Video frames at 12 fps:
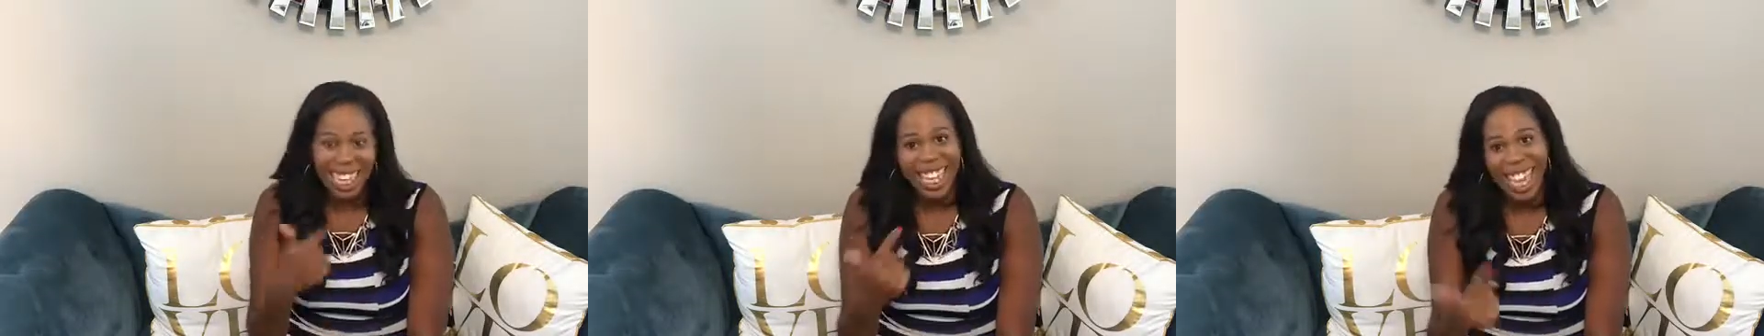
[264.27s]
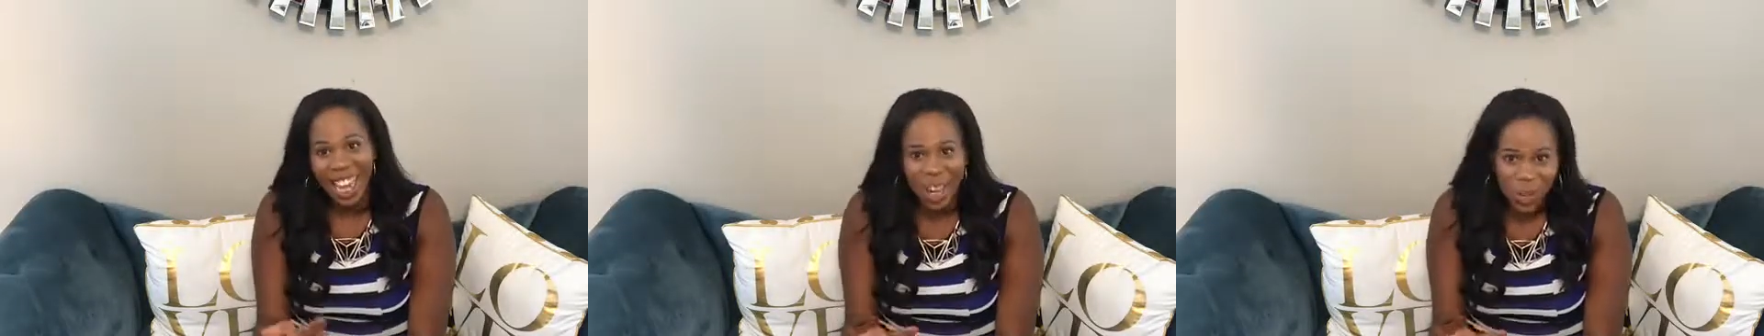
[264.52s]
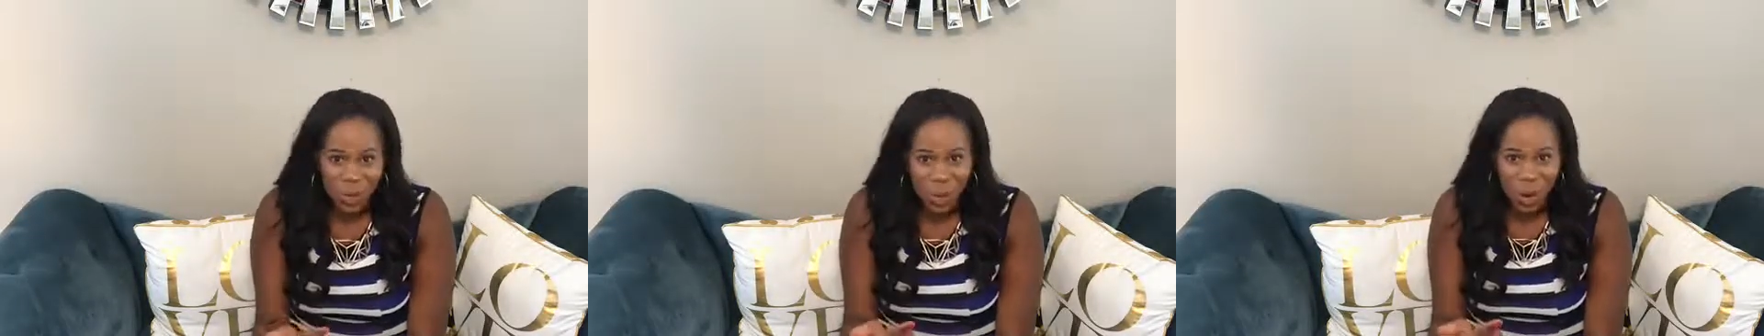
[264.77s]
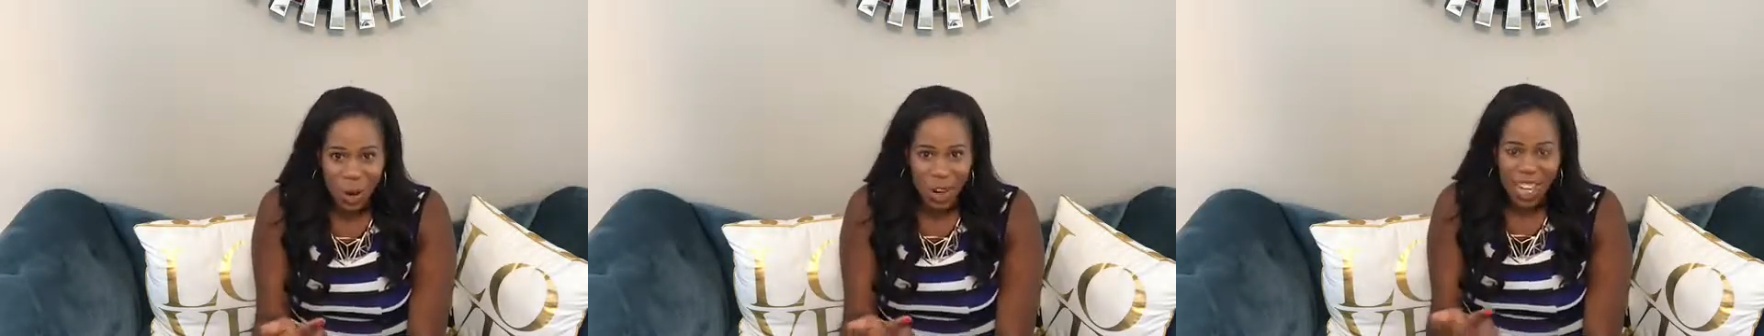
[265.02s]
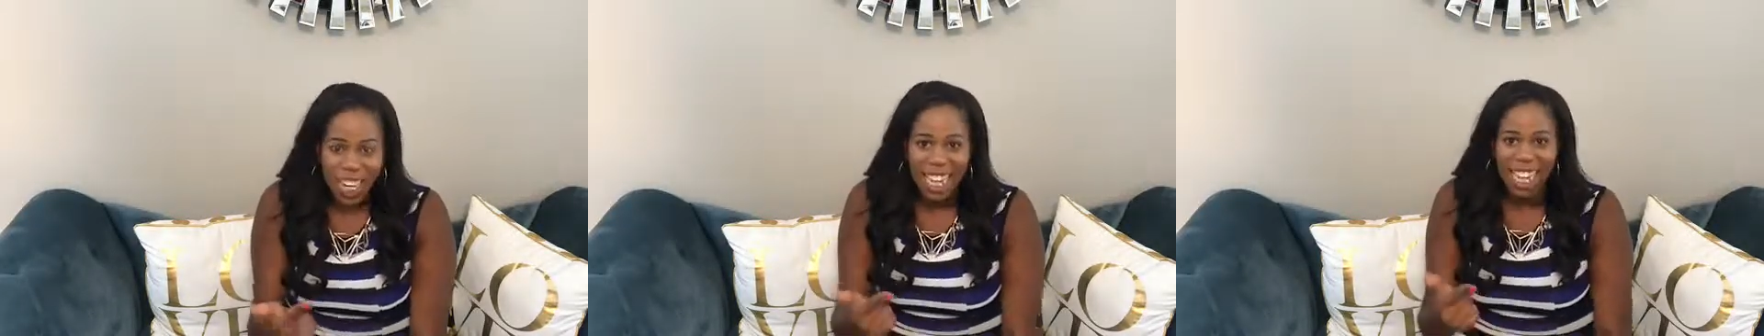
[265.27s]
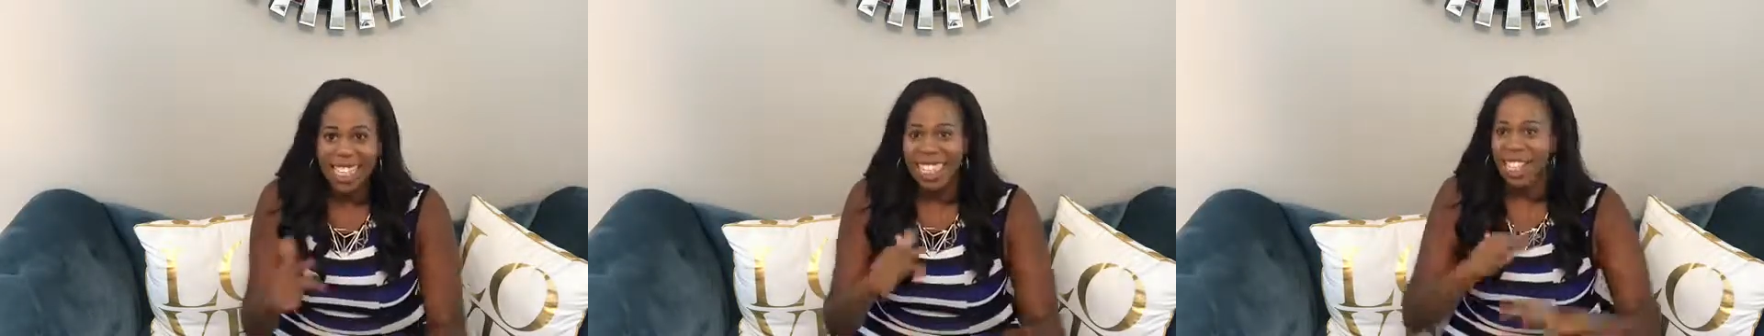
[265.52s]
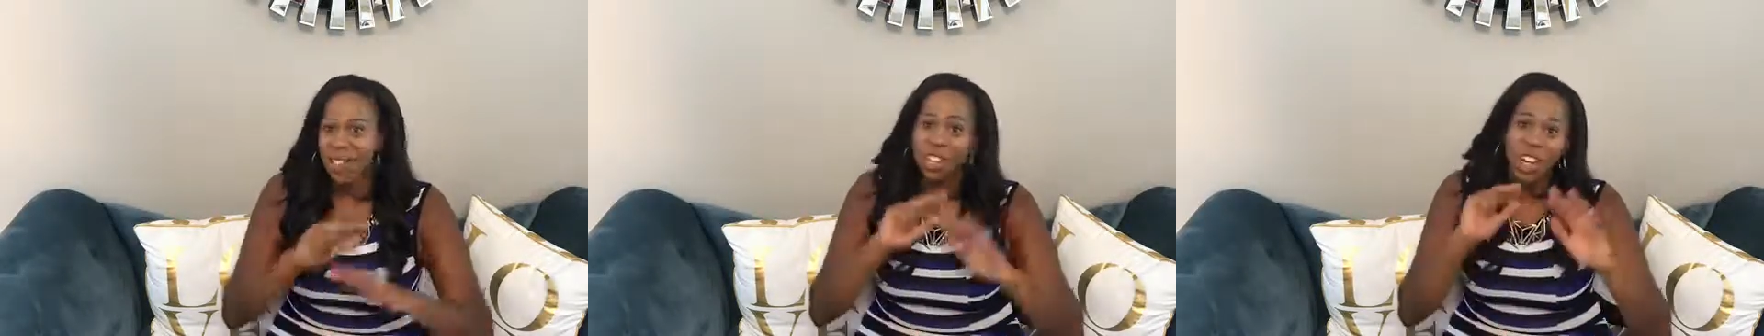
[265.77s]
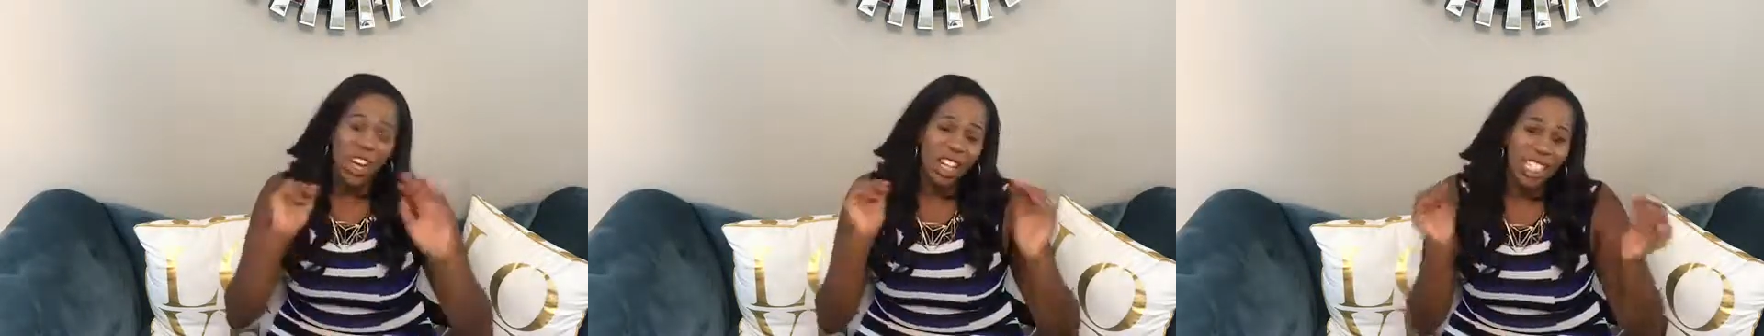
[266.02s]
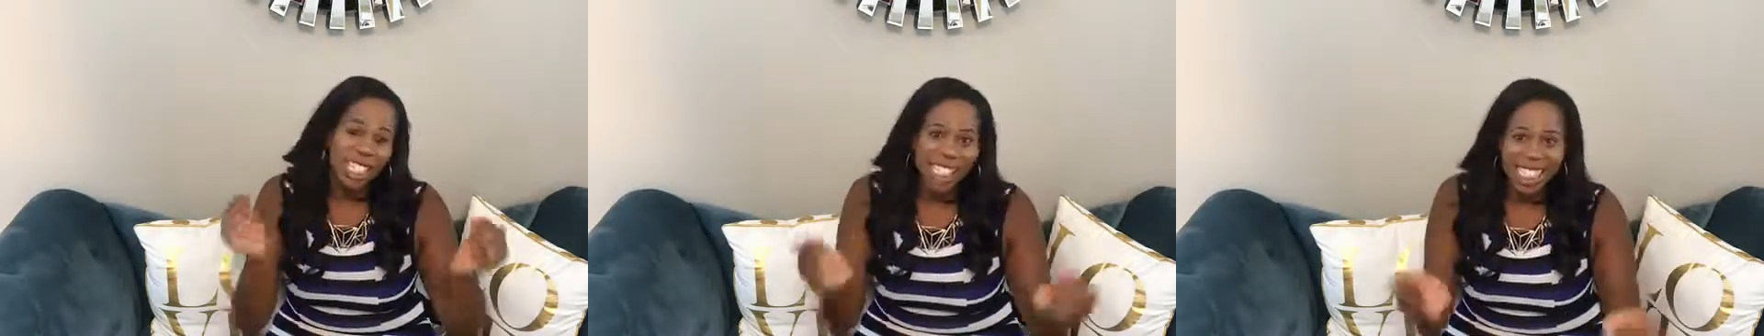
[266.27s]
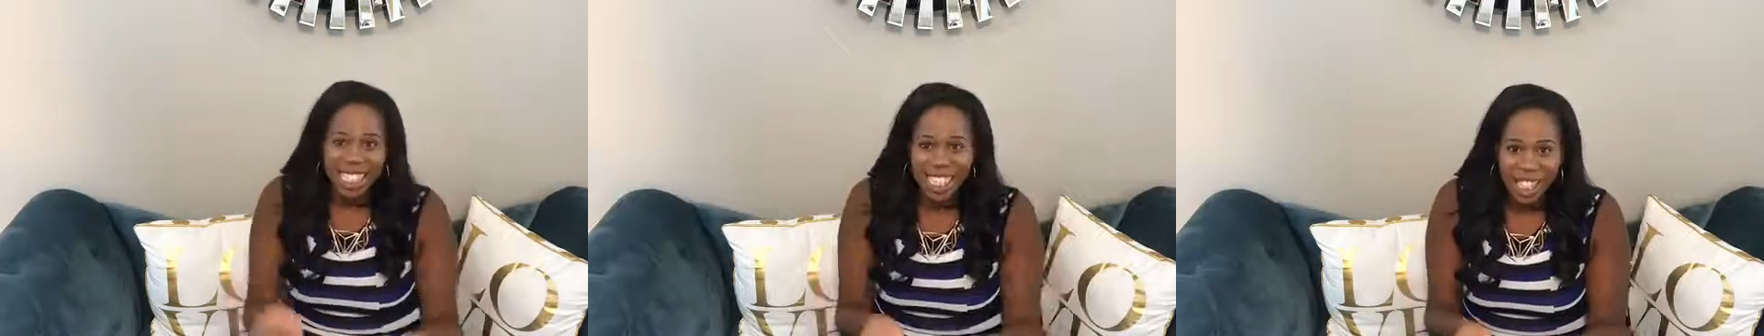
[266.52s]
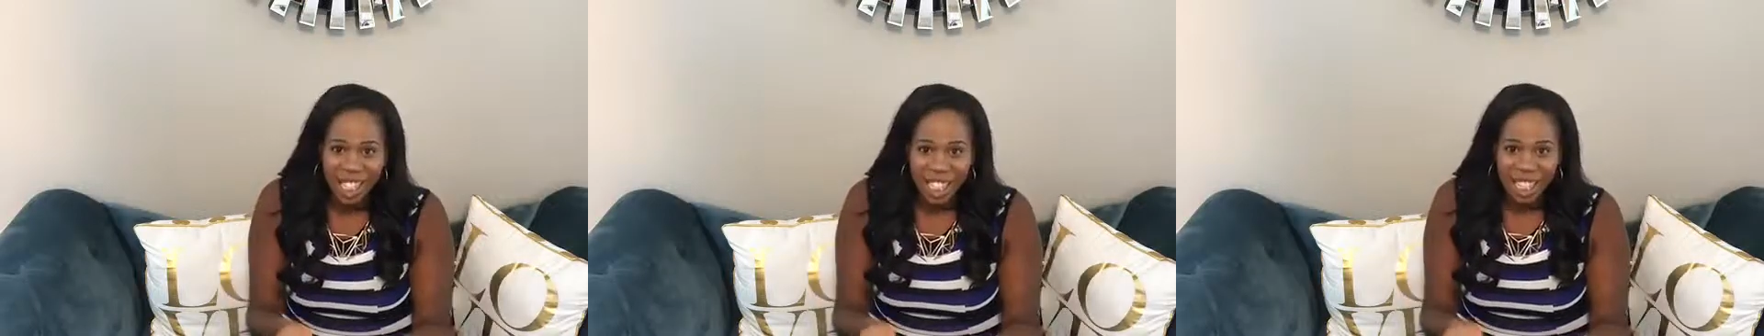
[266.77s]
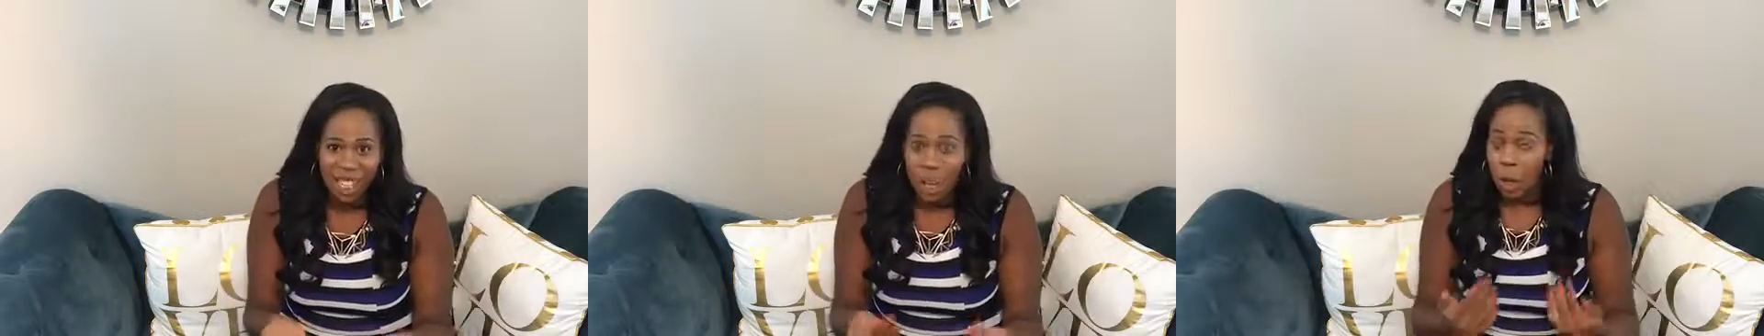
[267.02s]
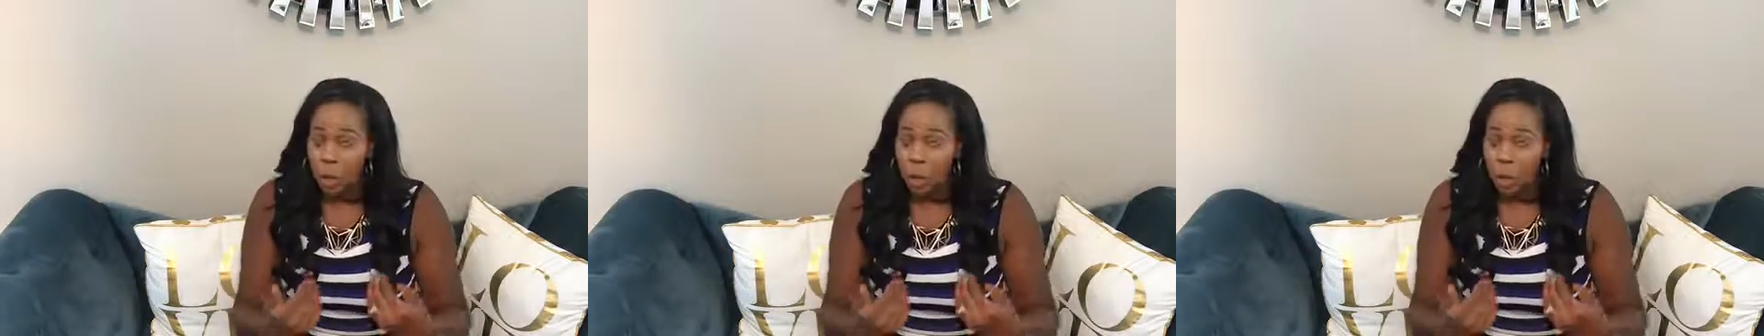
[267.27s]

cared for, given all this attention